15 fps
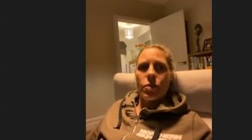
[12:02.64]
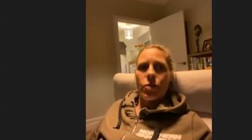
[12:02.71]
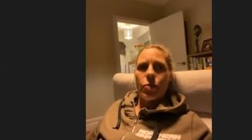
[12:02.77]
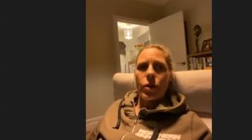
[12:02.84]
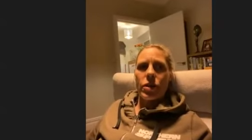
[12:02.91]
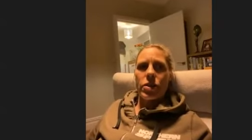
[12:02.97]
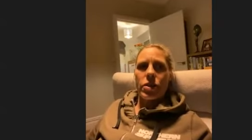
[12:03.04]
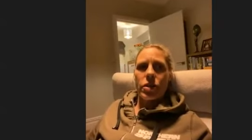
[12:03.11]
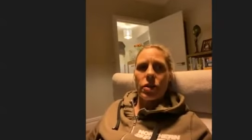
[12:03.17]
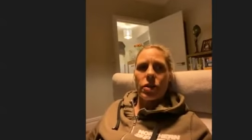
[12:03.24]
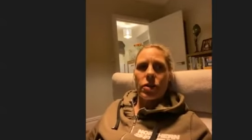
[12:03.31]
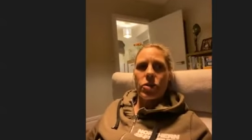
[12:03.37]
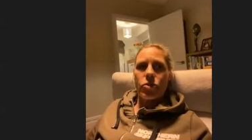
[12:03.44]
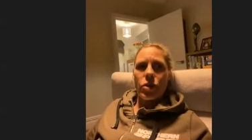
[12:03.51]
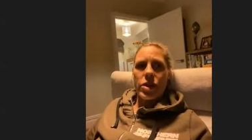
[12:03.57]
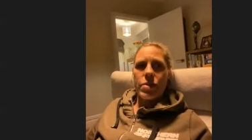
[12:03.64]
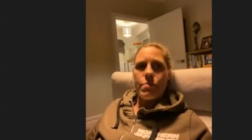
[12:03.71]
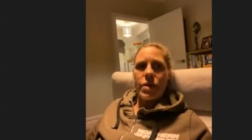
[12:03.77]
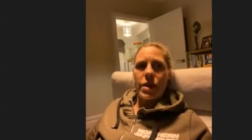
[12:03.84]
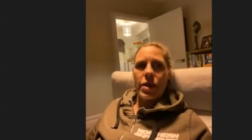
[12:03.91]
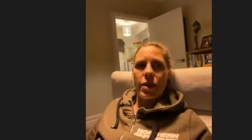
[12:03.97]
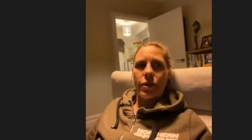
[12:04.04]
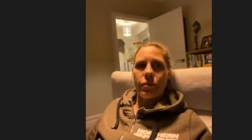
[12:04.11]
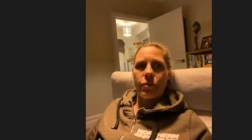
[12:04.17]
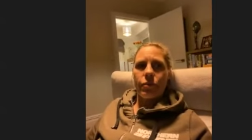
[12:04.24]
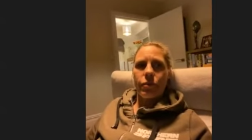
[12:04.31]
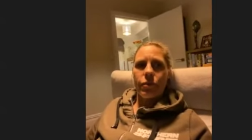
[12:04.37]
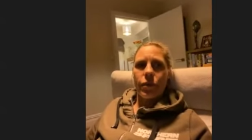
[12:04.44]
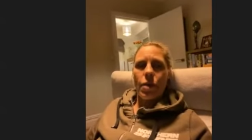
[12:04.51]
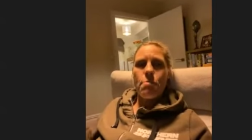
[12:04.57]
with dreaming.
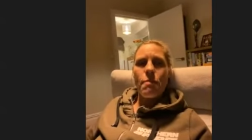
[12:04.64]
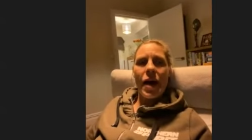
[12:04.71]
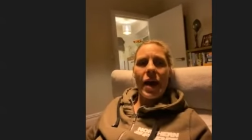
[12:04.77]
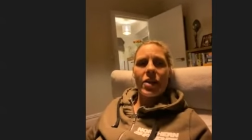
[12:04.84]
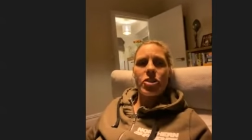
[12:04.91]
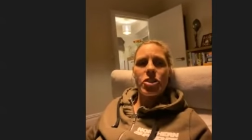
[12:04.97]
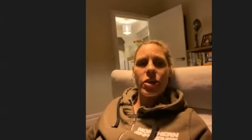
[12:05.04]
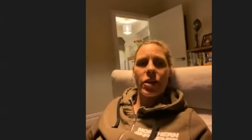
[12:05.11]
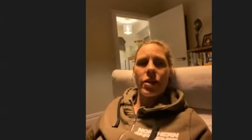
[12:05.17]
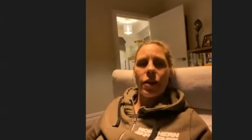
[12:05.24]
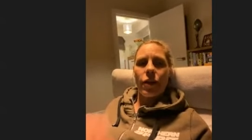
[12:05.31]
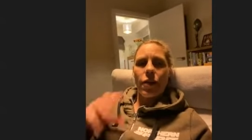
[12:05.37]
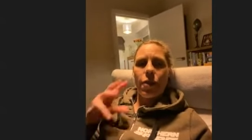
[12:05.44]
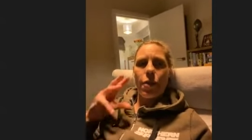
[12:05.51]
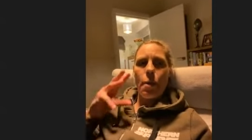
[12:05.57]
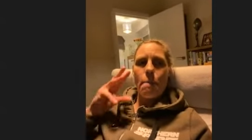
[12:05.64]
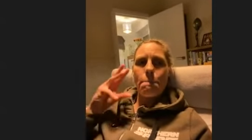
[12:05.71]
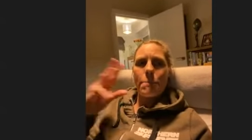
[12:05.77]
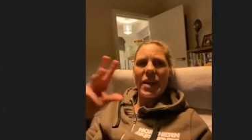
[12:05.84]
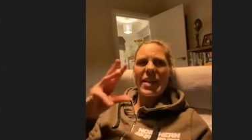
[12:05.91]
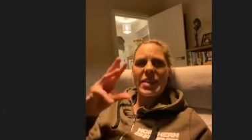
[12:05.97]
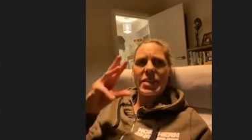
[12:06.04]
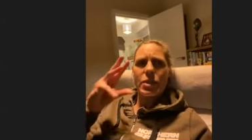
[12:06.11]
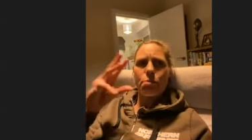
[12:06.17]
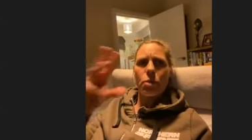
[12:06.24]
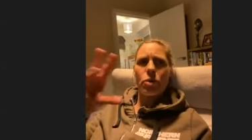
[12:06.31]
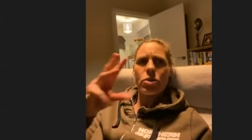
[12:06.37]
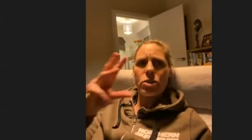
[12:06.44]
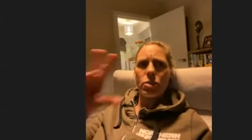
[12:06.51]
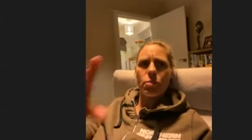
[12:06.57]
Imagine the best
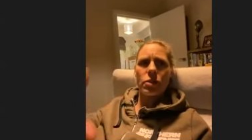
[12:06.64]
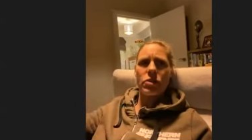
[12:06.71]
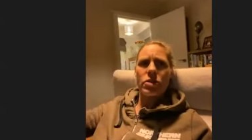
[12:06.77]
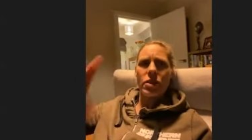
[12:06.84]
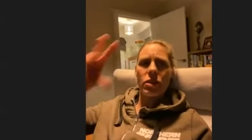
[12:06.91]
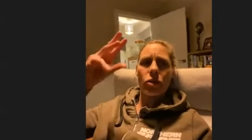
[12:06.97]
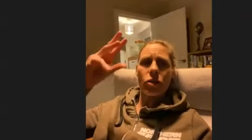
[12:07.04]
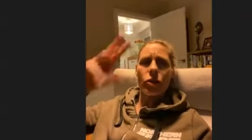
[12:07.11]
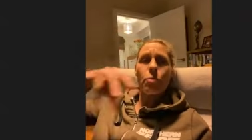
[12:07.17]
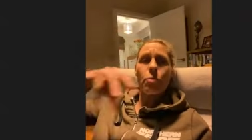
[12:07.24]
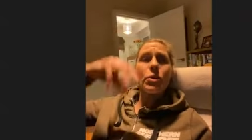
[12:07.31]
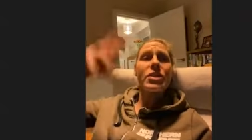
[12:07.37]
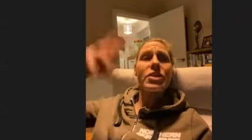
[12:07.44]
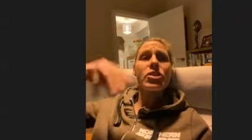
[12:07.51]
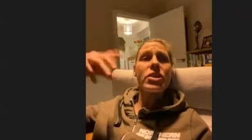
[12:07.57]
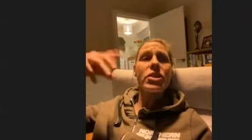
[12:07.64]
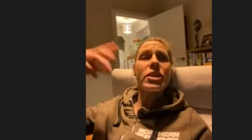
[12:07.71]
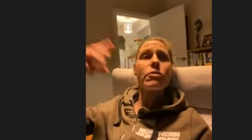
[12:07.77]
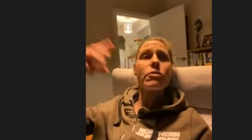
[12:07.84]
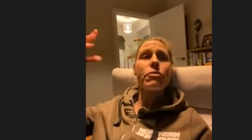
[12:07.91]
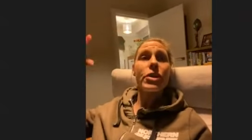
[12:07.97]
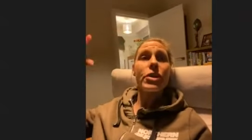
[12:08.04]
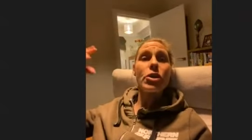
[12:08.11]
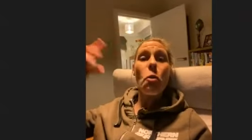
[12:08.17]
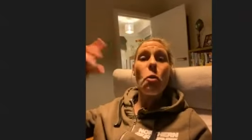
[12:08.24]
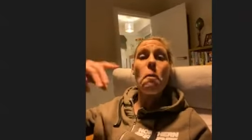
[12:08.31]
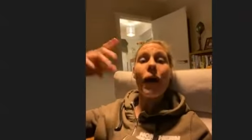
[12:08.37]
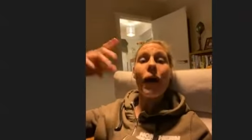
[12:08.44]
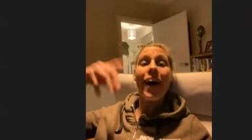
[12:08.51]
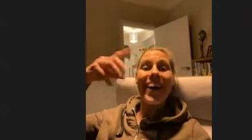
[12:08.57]
possible scenario, because you need to free your
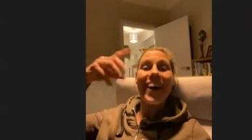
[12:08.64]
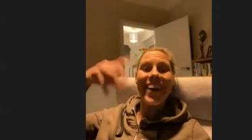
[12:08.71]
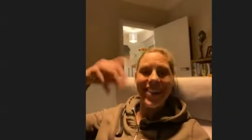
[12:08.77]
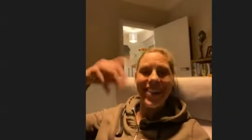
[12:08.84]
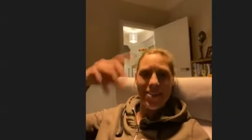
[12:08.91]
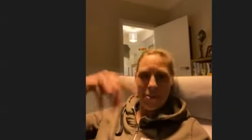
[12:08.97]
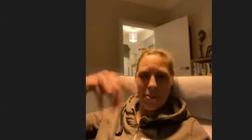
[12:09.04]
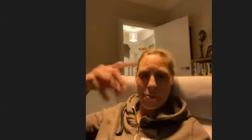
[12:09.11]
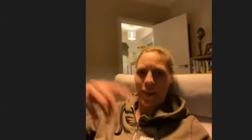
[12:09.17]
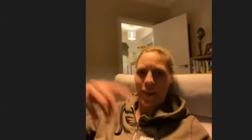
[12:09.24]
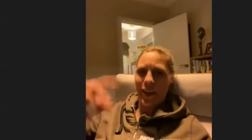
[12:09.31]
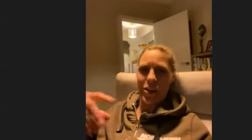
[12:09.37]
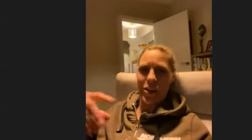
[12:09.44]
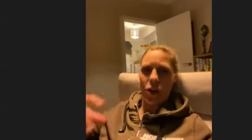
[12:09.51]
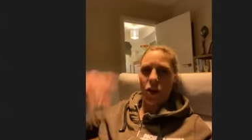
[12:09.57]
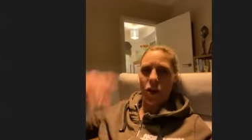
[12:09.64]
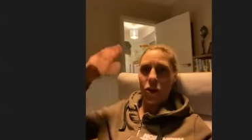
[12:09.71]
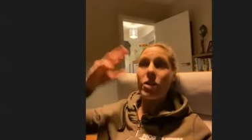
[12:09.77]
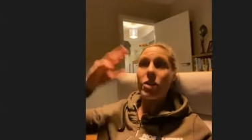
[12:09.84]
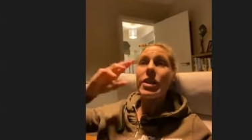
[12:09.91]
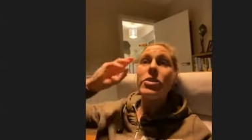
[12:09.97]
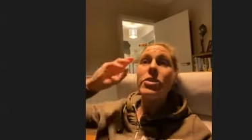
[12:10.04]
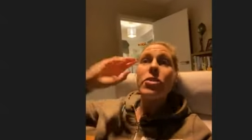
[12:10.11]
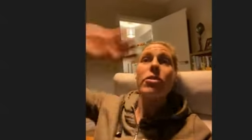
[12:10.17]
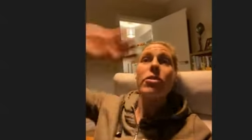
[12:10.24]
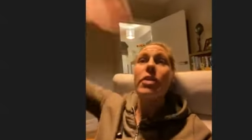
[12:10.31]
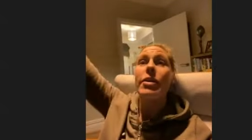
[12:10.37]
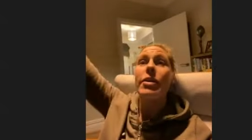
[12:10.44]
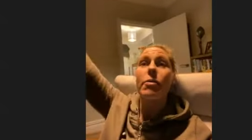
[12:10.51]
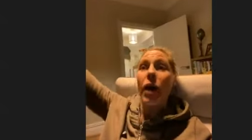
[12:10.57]
mind from where you are. You need to
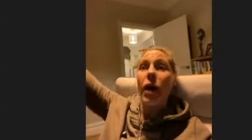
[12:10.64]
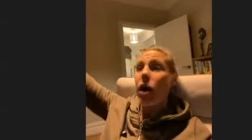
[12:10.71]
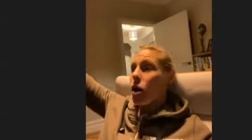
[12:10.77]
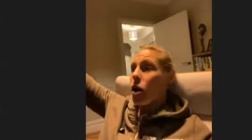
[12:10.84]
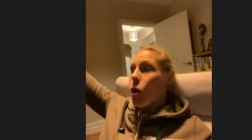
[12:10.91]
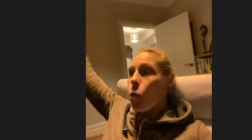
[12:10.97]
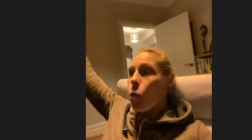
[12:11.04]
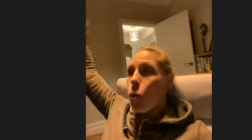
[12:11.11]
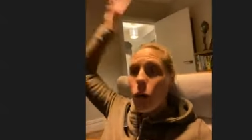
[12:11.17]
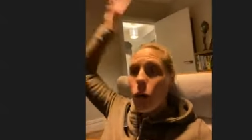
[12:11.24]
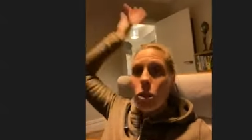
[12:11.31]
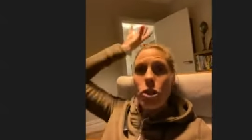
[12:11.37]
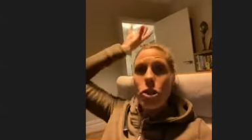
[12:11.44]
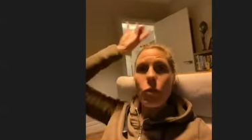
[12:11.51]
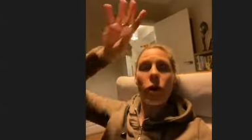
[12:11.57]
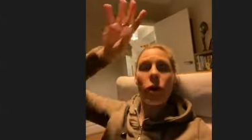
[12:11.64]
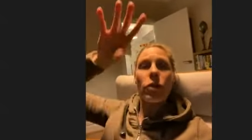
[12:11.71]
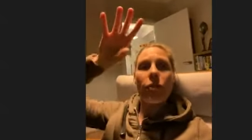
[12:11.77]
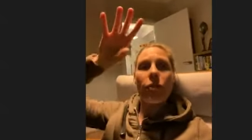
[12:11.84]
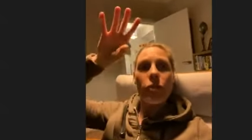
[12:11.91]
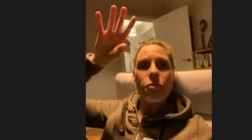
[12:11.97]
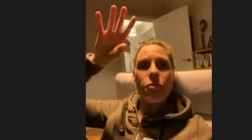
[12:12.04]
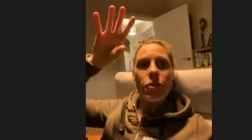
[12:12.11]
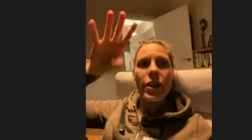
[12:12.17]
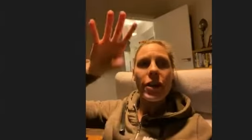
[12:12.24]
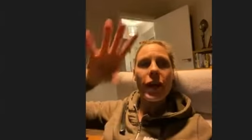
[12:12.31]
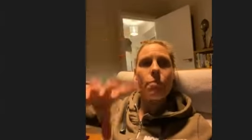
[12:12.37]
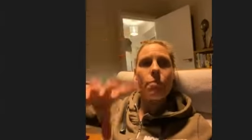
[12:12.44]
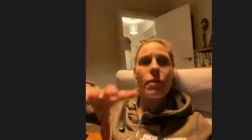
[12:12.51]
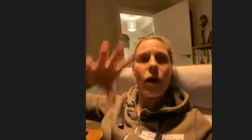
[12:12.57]
think about what do you want.
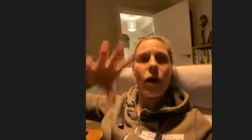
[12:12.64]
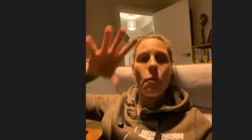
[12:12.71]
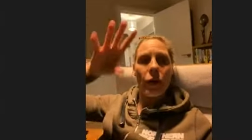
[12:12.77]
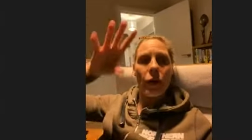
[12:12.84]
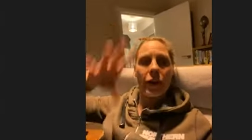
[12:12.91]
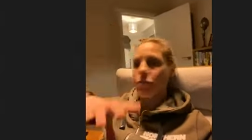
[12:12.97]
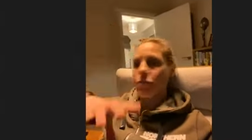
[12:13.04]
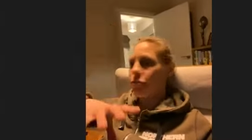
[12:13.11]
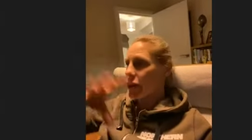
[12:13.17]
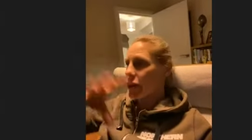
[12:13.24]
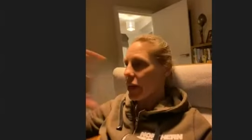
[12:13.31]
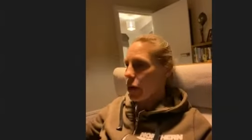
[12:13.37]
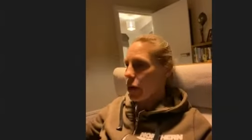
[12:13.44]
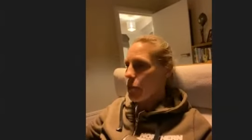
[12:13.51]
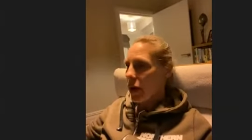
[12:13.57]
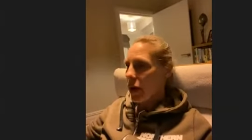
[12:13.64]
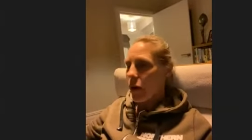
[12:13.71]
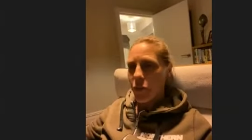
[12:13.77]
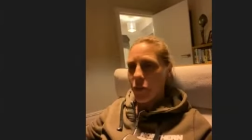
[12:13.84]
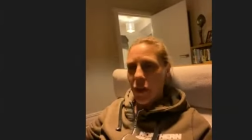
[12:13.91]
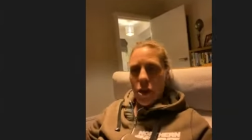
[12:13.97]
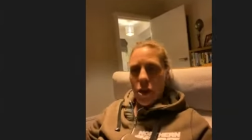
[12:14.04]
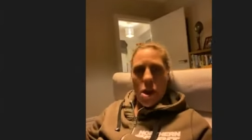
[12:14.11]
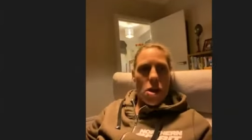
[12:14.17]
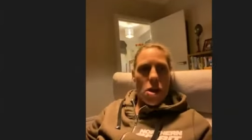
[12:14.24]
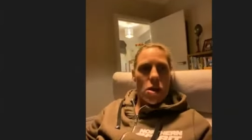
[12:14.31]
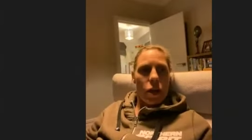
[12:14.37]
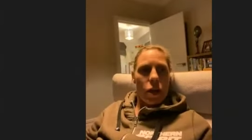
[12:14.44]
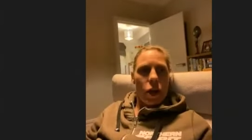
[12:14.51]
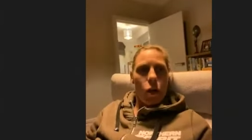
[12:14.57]
Forget about money, forget about,
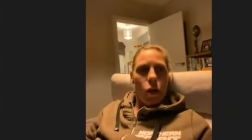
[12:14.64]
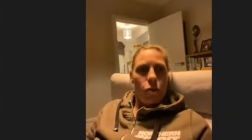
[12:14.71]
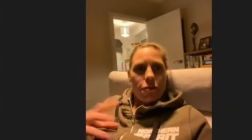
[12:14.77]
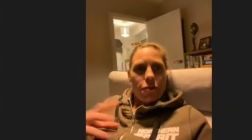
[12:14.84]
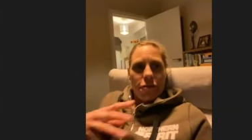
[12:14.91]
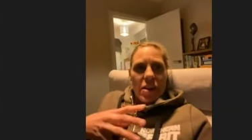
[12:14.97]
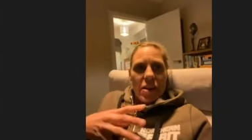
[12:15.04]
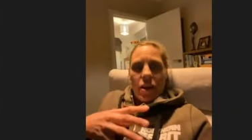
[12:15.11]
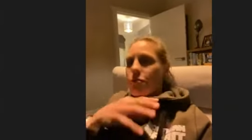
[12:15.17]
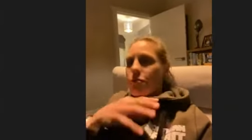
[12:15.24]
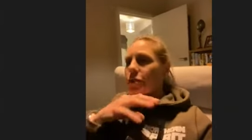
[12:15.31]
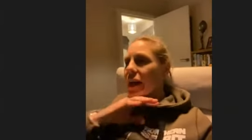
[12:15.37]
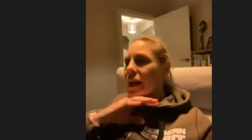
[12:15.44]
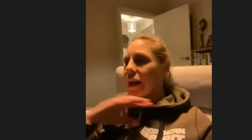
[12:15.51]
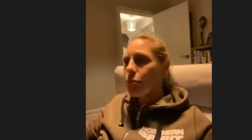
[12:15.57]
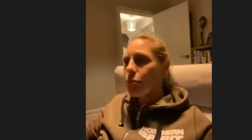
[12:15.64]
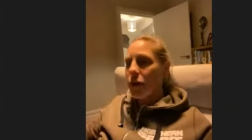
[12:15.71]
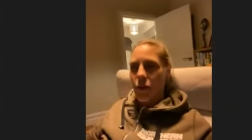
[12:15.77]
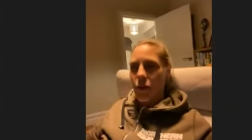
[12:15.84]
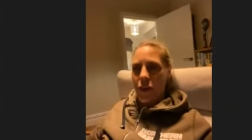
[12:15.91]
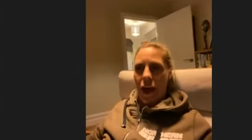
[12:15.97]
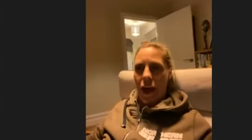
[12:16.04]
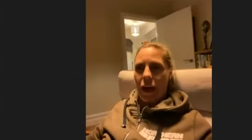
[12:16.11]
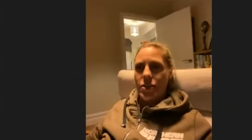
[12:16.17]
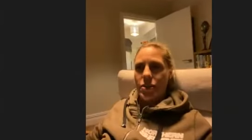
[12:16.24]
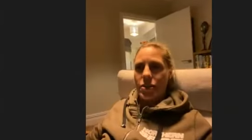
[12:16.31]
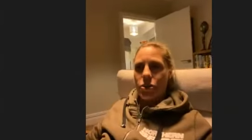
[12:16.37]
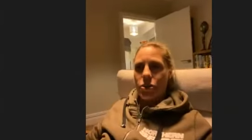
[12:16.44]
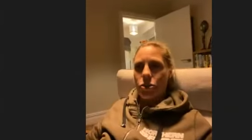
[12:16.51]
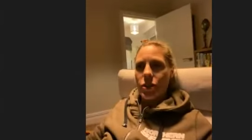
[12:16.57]
you know, fear, forget about that.
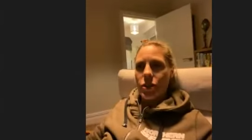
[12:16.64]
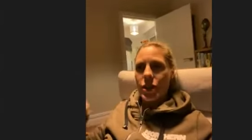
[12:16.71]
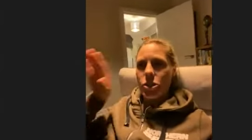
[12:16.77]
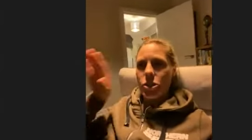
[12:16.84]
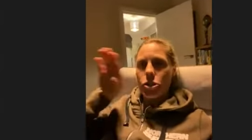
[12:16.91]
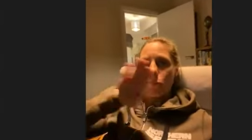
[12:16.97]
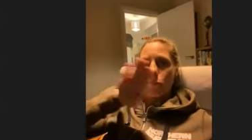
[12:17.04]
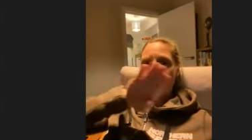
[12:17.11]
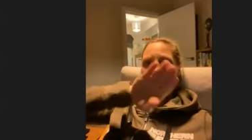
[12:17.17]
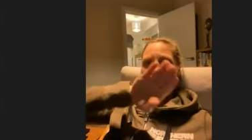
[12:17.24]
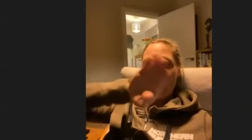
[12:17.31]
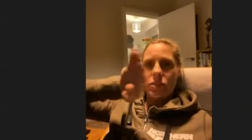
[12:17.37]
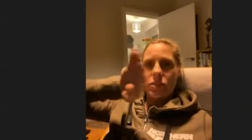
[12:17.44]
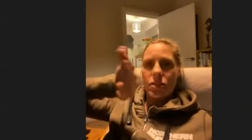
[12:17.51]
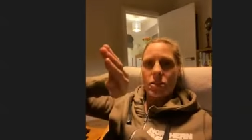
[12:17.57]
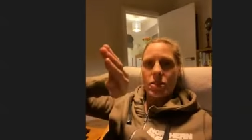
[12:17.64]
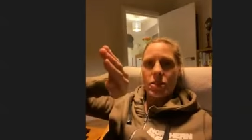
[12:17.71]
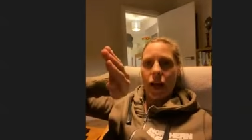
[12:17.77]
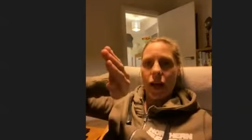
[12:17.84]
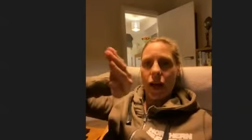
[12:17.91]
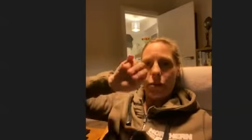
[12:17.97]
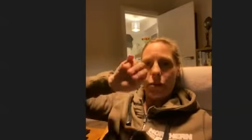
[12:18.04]
You need to put that aside,